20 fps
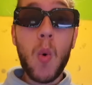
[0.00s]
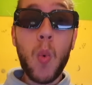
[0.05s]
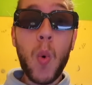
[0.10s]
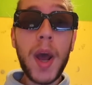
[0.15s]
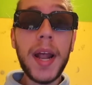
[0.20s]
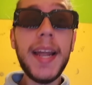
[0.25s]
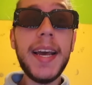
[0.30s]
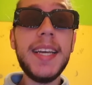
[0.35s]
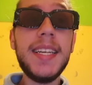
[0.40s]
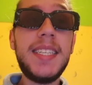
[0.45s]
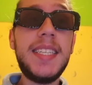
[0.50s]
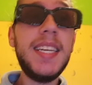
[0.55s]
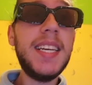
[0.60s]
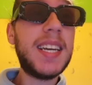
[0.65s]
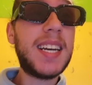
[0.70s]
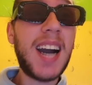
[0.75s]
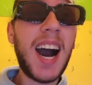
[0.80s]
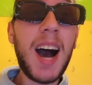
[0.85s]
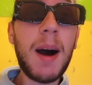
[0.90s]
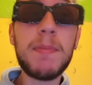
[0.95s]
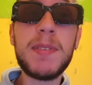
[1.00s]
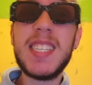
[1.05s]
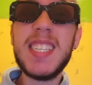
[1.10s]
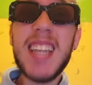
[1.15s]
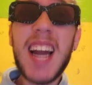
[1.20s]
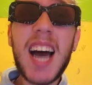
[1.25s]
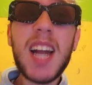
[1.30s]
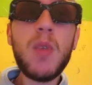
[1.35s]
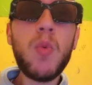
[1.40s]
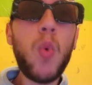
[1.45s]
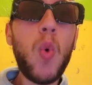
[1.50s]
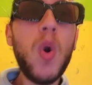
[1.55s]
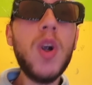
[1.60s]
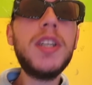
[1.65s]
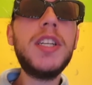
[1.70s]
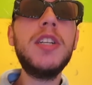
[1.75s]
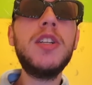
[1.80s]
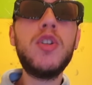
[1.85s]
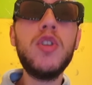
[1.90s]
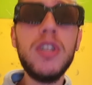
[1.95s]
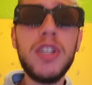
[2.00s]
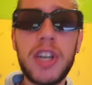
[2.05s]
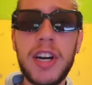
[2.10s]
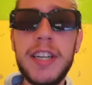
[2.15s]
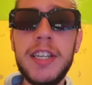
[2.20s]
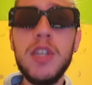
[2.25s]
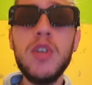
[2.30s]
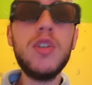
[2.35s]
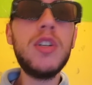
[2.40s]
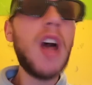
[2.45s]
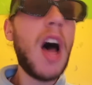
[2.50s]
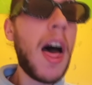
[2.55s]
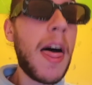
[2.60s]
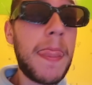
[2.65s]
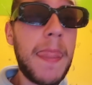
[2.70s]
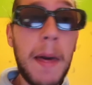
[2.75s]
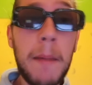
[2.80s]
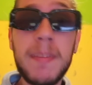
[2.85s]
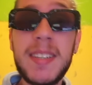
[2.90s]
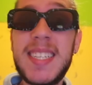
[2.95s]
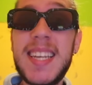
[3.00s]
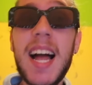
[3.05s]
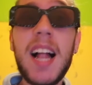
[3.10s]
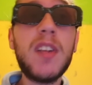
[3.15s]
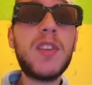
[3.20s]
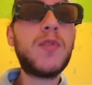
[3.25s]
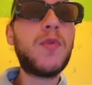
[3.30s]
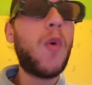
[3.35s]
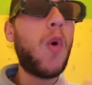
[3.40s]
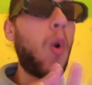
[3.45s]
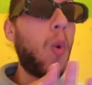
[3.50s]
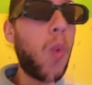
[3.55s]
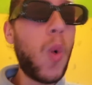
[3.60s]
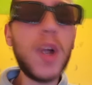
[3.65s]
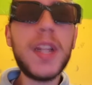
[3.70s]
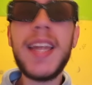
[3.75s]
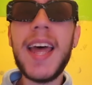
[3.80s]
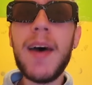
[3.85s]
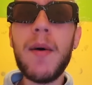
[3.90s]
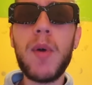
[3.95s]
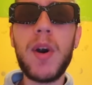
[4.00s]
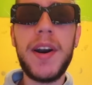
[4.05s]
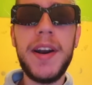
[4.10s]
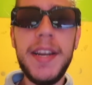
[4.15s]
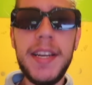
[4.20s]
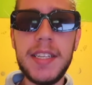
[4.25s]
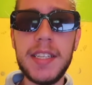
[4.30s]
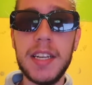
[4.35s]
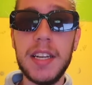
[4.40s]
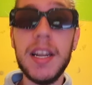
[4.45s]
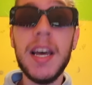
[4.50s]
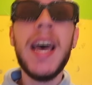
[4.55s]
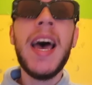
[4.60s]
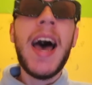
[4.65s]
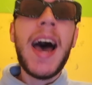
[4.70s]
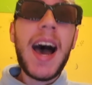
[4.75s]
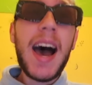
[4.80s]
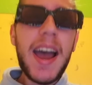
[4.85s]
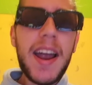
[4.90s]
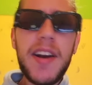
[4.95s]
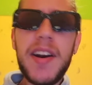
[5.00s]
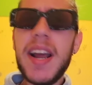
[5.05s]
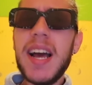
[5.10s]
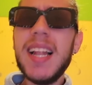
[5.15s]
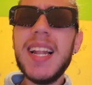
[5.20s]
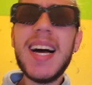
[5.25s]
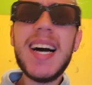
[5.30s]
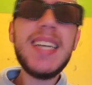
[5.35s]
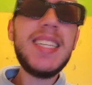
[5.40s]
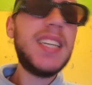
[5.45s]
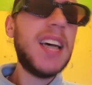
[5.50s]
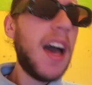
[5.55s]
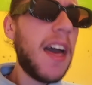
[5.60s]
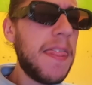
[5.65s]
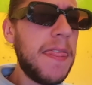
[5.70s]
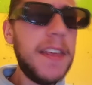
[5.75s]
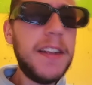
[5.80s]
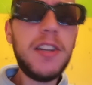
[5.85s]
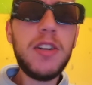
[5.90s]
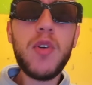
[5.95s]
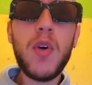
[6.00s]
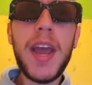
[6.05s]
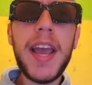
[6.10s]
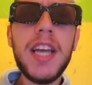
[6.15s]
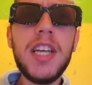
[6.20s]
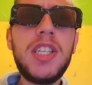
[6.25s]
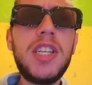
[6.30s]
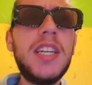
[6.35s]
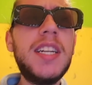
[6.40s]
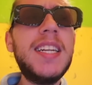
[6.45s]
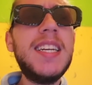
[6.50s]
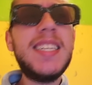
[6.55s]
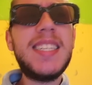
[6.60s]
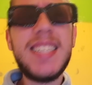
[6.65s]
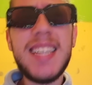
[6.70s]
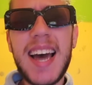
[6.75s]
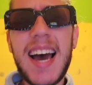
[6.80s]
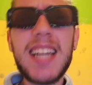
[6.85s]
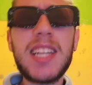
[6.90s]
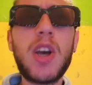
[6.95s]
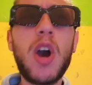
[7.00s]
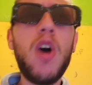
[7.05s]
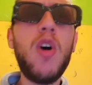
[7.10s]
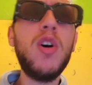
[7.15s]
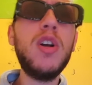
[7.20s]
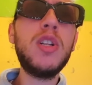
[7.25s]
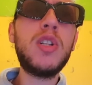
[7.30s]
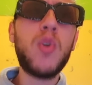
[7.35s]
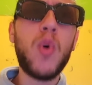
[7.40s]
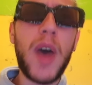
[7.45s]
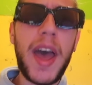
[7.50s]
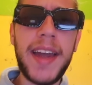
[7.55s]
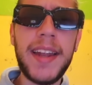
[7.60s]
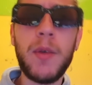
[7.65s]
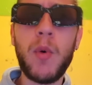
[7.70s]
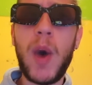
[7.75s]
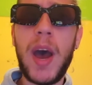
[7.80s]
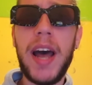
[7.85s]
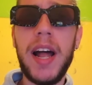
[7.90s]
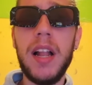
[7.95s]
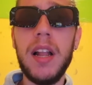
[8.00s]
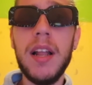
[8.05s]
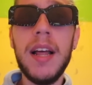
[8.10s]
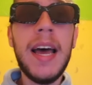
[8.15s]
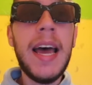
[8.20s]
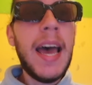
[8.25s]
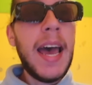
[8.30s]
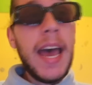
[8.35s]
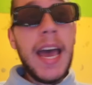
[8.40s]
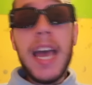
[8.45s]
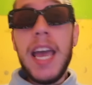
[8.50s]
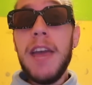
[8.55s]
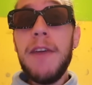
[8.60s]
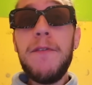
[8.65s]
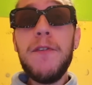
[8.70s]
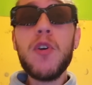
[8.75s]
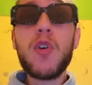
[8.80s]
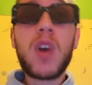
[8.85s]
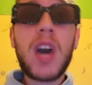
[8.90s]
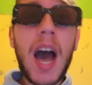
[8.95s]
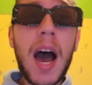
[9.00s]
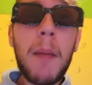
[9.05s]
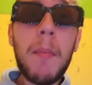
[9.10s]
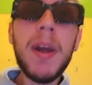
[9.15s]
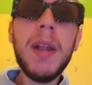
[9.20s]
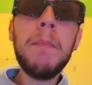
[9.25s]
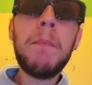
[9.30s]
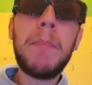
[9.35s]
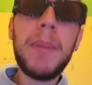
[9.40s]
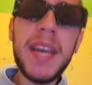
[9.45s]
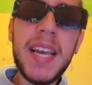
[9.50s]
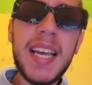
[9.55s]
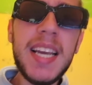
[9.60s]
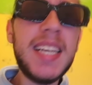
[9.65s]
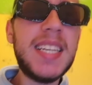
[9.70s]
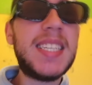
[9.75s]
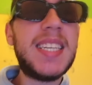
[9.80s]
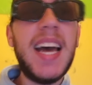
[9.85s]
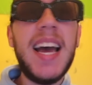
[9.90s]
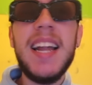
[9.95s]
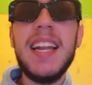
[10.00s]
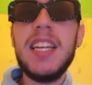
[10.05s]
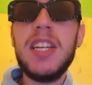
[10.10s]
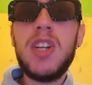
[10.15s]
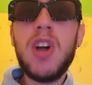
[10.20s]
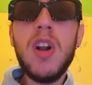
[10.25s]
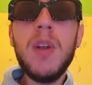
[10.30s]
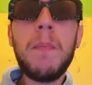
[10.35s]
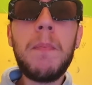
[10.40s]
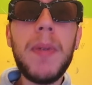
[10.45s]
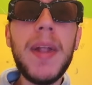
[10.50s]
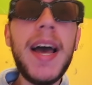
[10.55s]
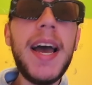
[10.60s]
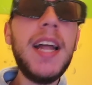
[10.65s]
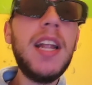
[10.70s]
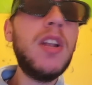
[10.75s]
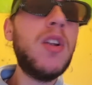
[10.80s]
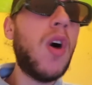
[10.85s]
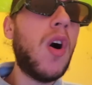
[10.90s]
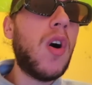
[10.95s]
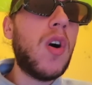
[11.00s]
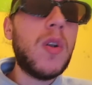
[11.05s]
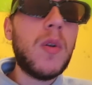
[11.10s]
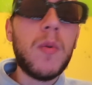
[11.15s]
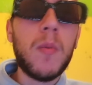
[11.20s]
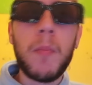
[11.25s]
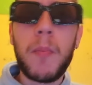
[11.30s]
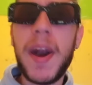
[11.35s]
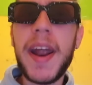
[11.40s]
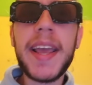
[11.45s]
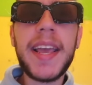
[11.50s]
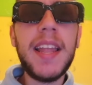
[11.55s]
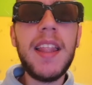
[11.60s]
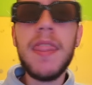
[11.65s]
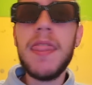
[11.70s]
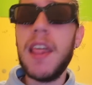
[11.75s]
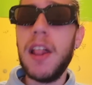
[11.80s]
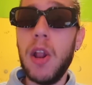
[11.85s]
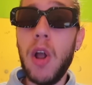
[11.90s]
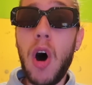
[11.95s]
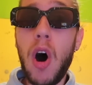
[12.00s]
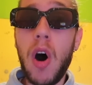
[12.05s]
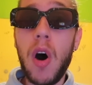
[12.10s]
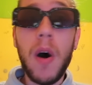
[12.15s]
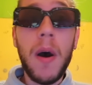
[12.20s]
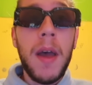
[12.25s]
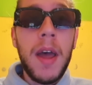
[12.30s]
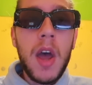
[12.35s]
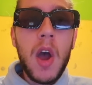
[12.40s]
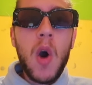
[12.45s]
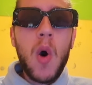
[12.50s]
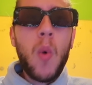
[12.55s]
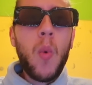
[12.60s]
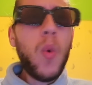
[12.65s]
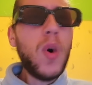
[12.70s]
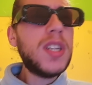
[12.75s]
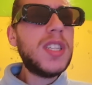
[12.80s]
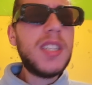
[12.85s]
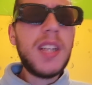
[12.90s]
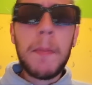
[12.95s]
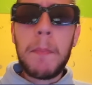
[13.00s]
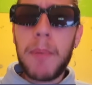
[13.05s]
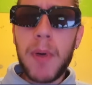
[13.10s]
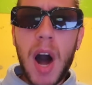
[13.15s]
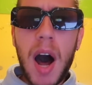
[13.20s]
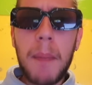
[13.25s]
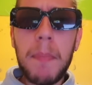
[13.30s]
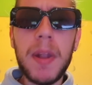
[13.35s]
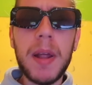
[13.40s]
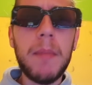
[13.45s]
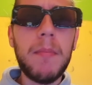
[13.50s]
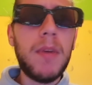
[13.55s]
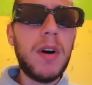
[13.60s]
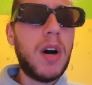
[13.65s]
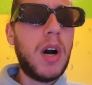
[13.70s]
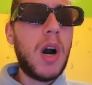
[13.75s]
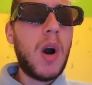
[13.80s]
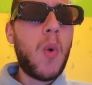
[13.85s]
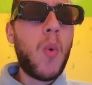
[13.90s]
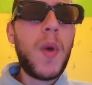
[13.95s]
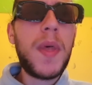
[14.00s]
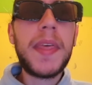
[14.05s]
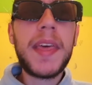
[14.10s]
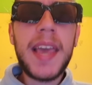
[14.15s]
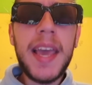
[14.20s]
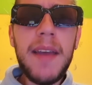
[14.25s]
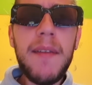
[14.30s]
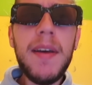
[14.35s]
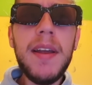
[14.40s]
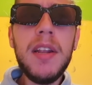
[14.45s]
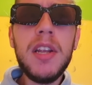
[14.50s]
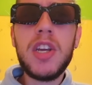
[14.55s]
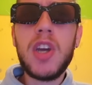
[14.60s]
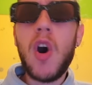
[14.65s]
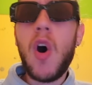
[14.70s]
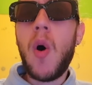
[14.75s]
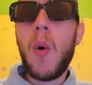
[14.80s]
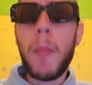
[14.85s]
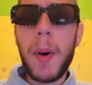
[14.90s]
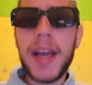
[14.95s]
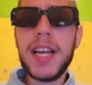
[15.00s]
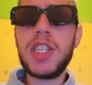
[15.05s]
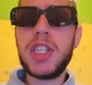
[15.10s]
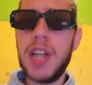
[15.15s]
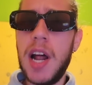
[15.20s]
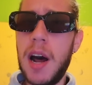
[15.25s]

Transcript: When I see cops not wanting to introduce themselves for whatever reason, I realize the situation is not going to end well. If you come in peace and don't plan on breaking the law, What's the problem uh, with giving your page